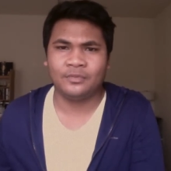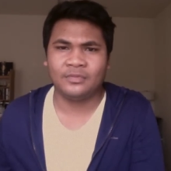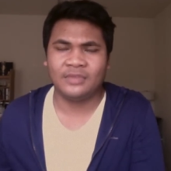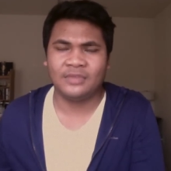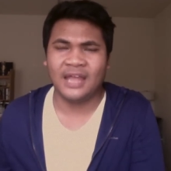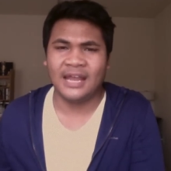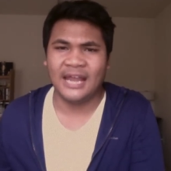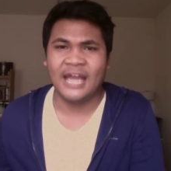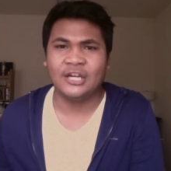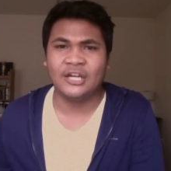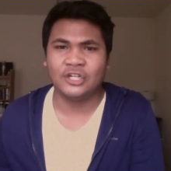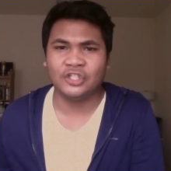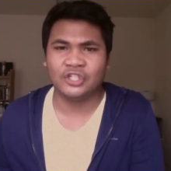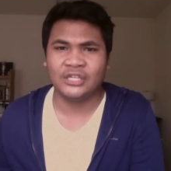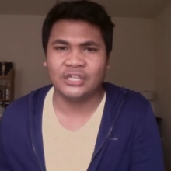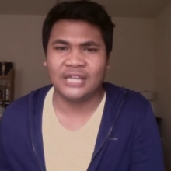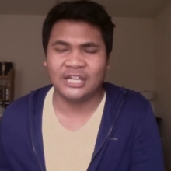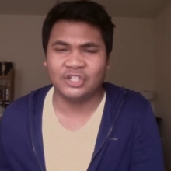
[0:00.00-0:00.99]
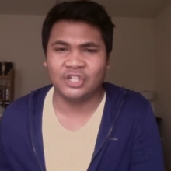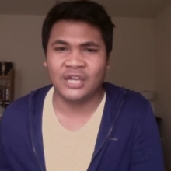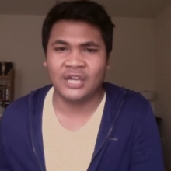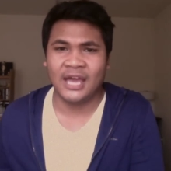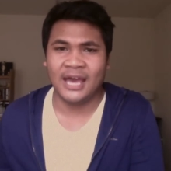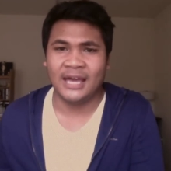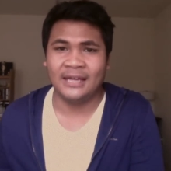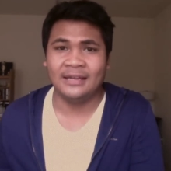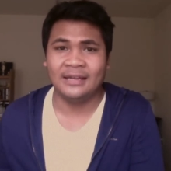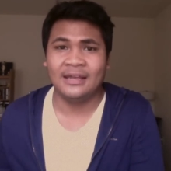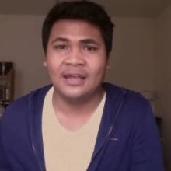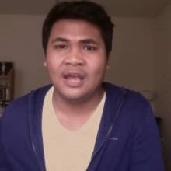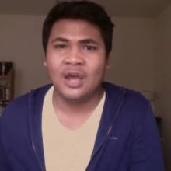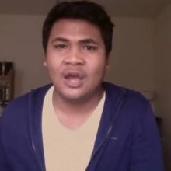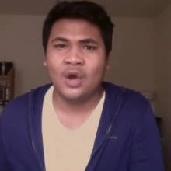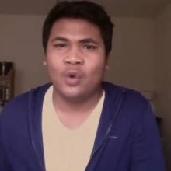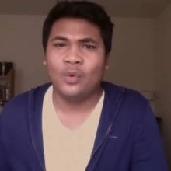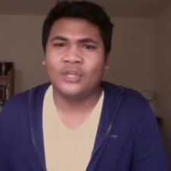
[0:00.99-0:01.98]
energy that she had
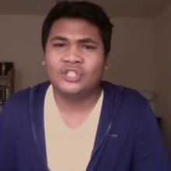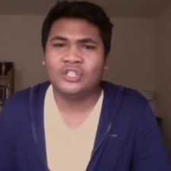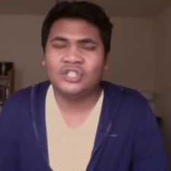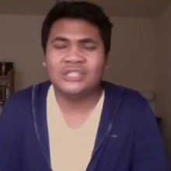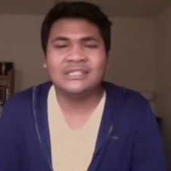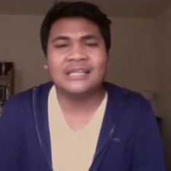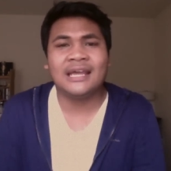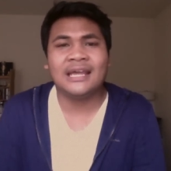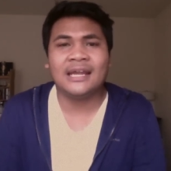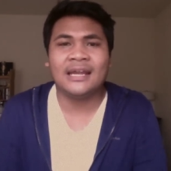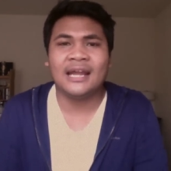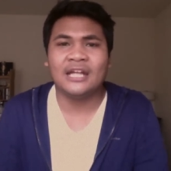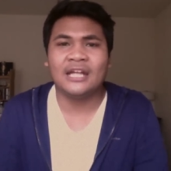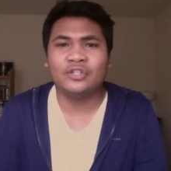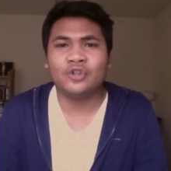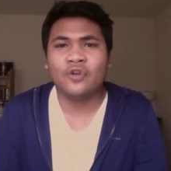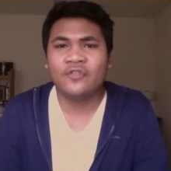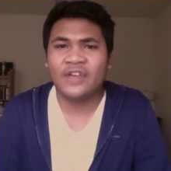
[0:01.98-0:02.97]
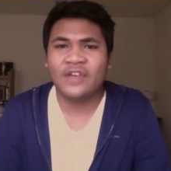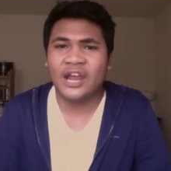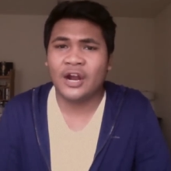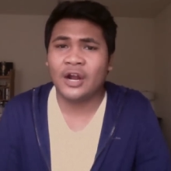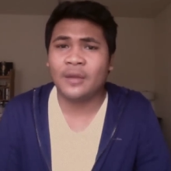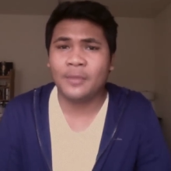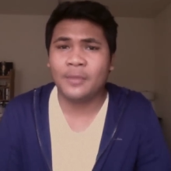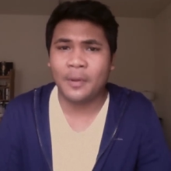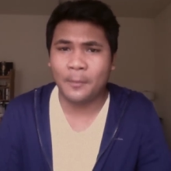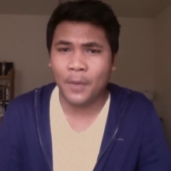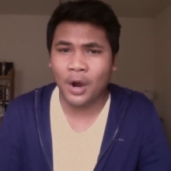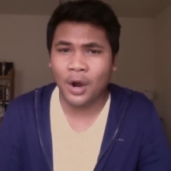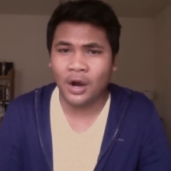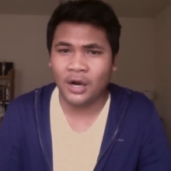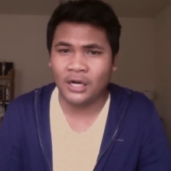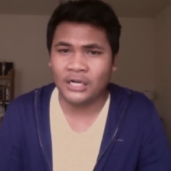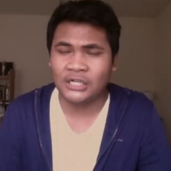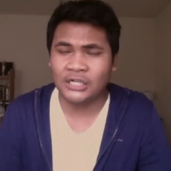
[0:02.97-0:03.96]
when she skated at Trophy Eric
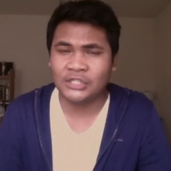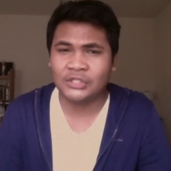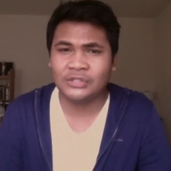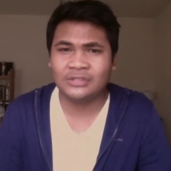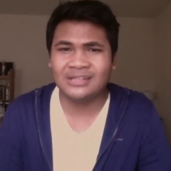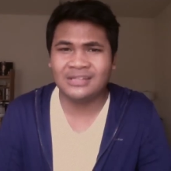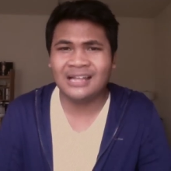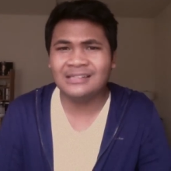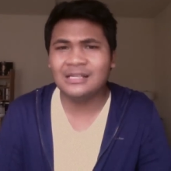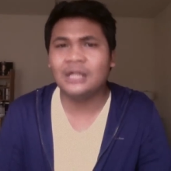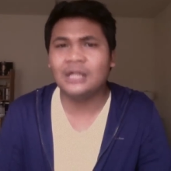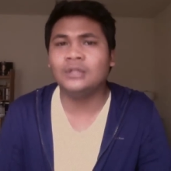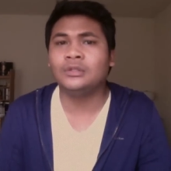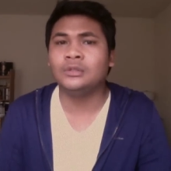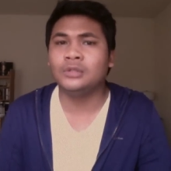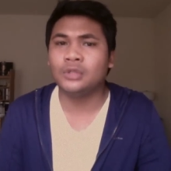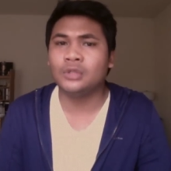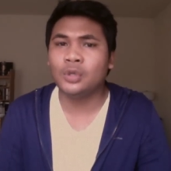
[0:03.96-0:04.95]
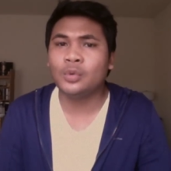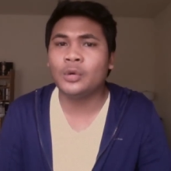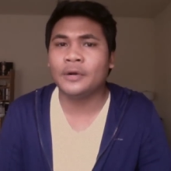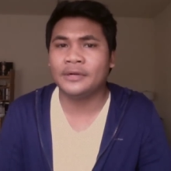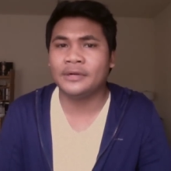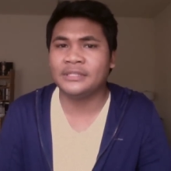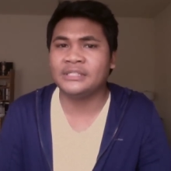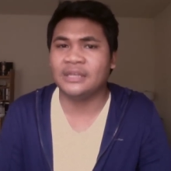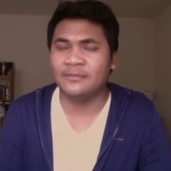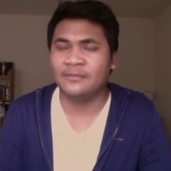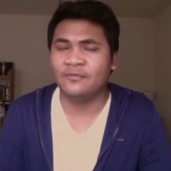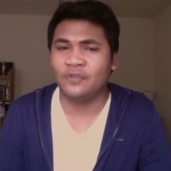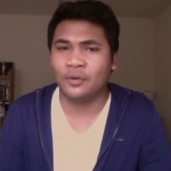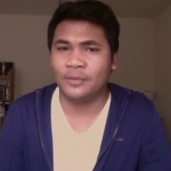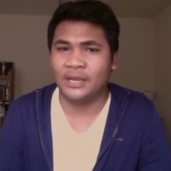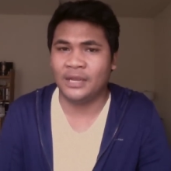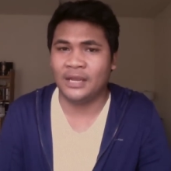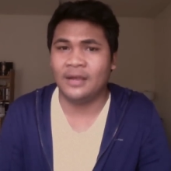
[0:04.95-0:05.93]
Bompard. That's a little worrisome
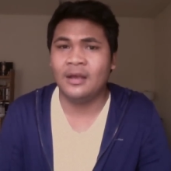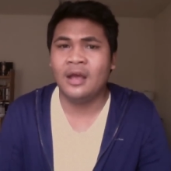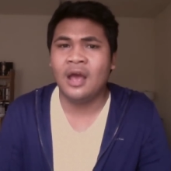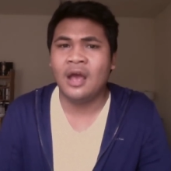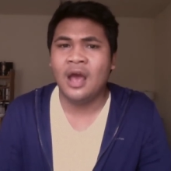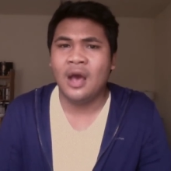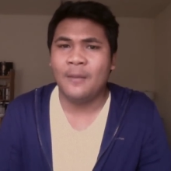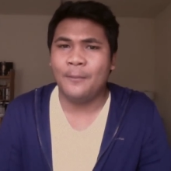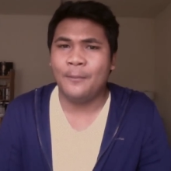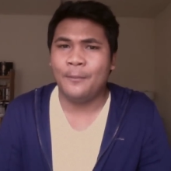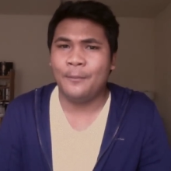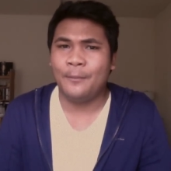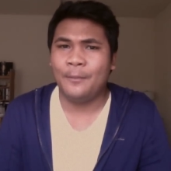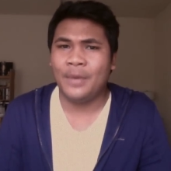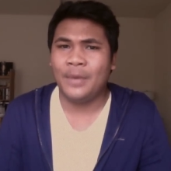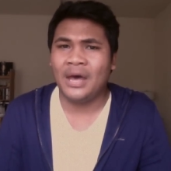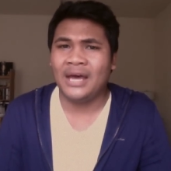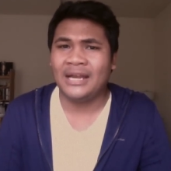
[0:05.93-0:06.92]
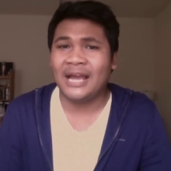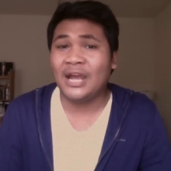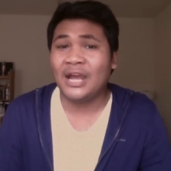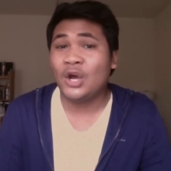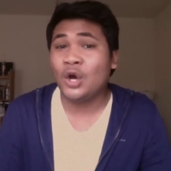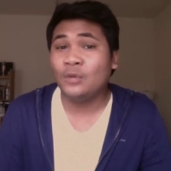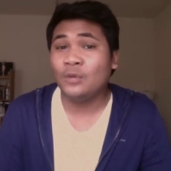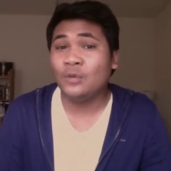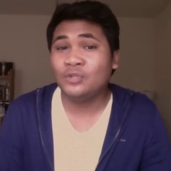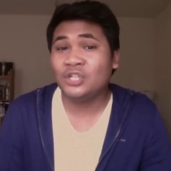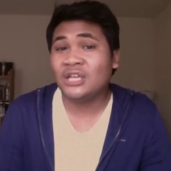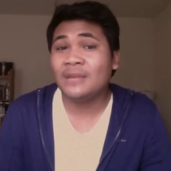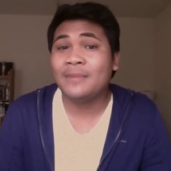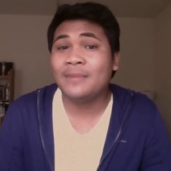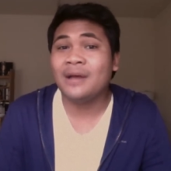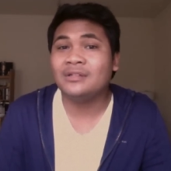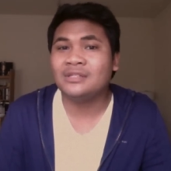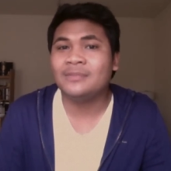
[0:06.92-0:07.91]
for me, but I hope she can
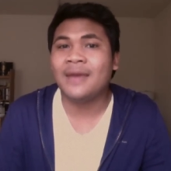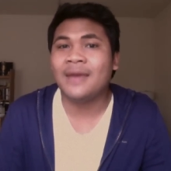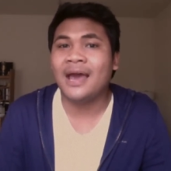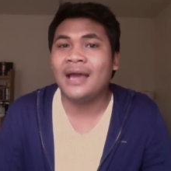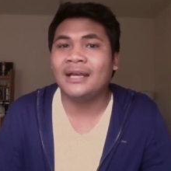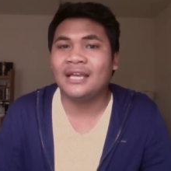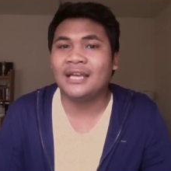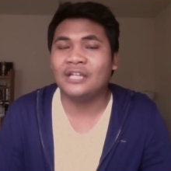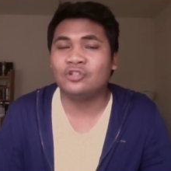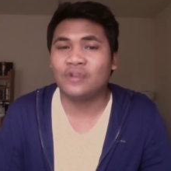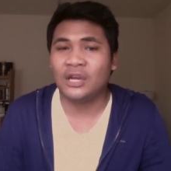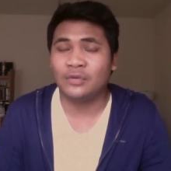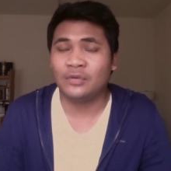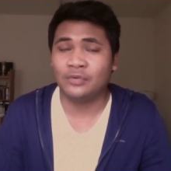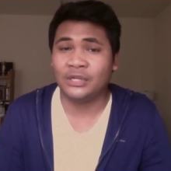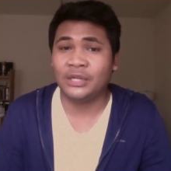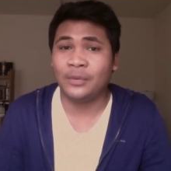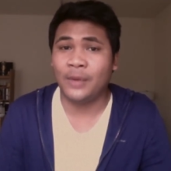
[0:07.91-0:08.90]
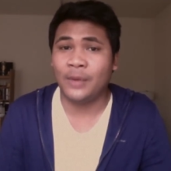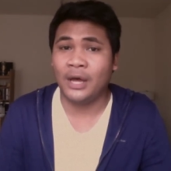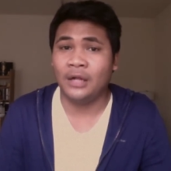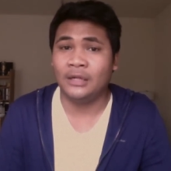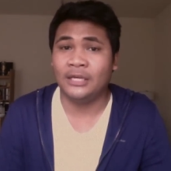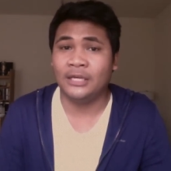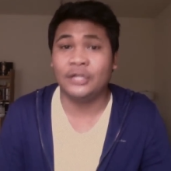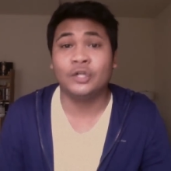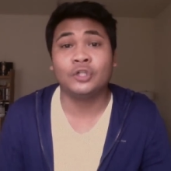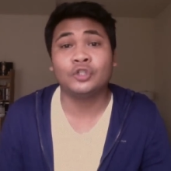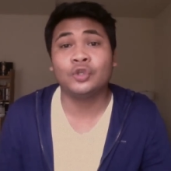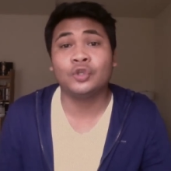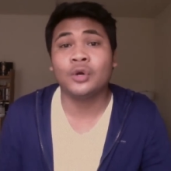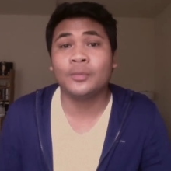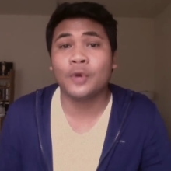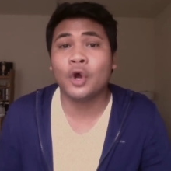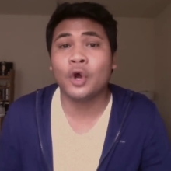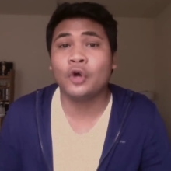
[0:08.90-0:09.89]
bounce back and train really well. In her
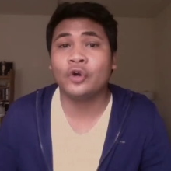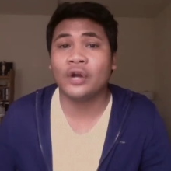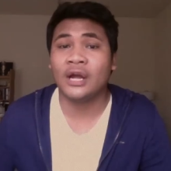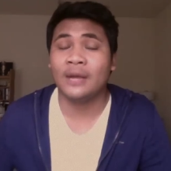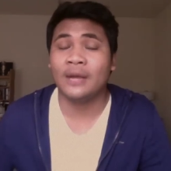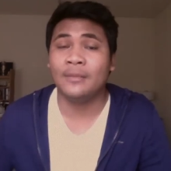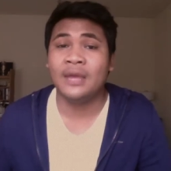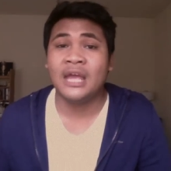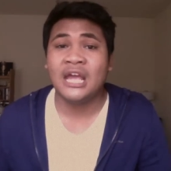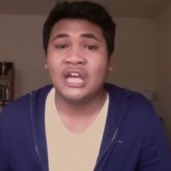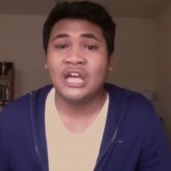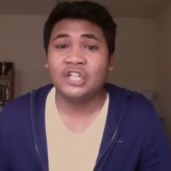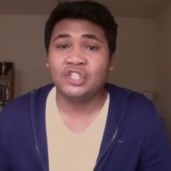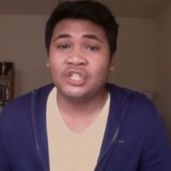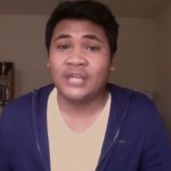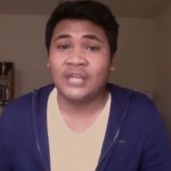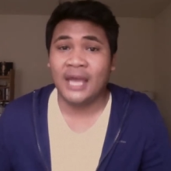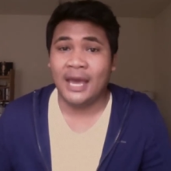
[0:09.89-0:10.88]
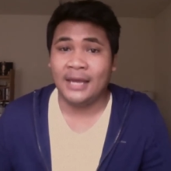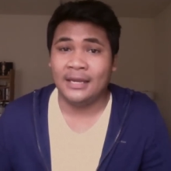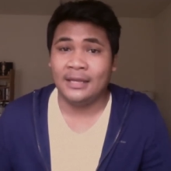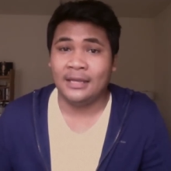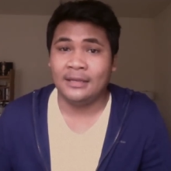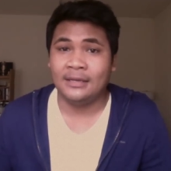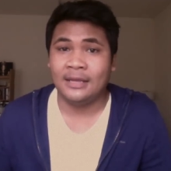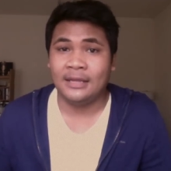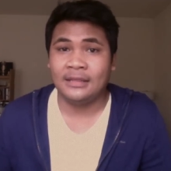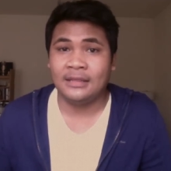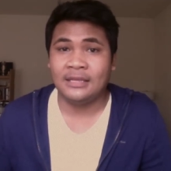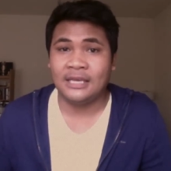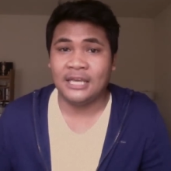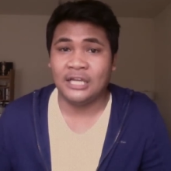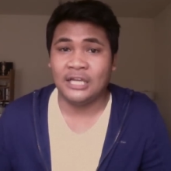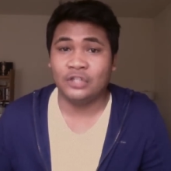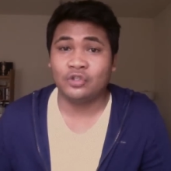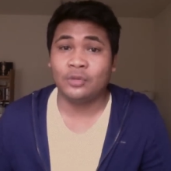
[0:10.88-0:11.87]
short program, she added
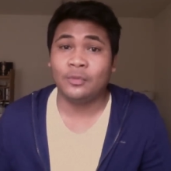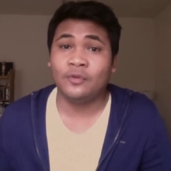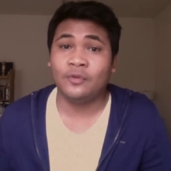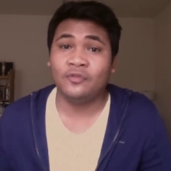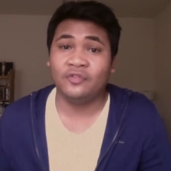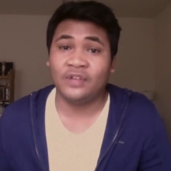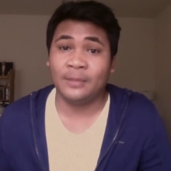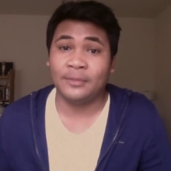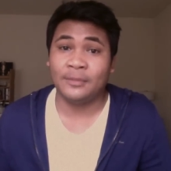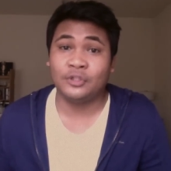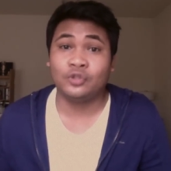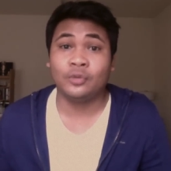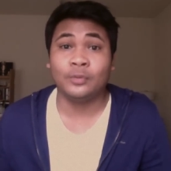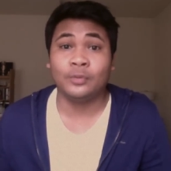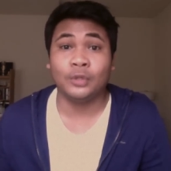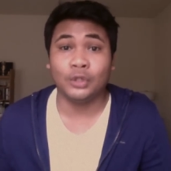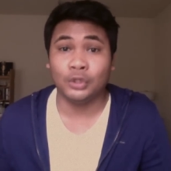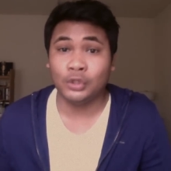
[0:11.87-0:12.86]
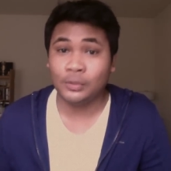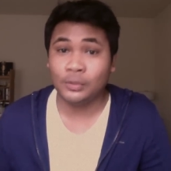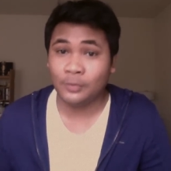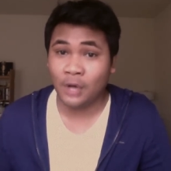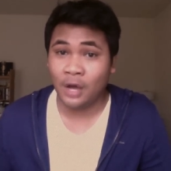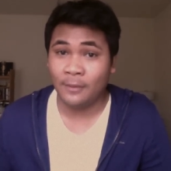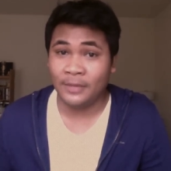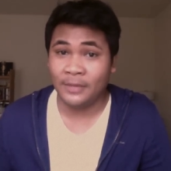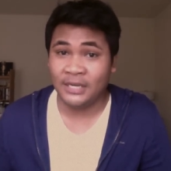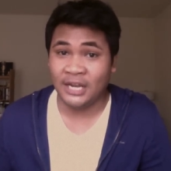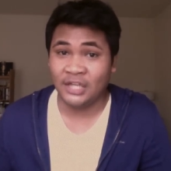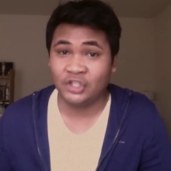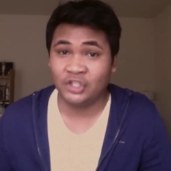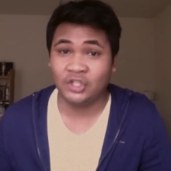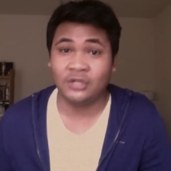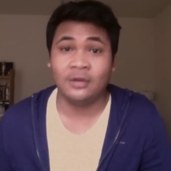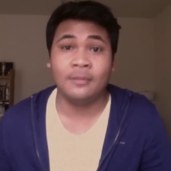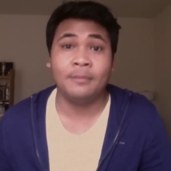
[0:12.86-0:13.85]
the triple flip, triple loop combination,